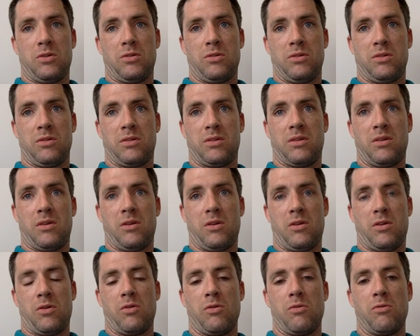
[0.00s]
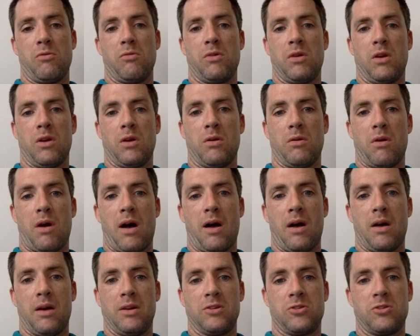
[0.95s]
So,
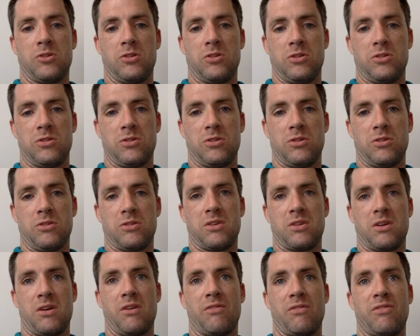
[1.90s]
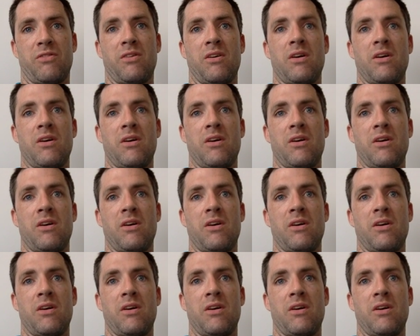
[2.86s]
introduce yourself,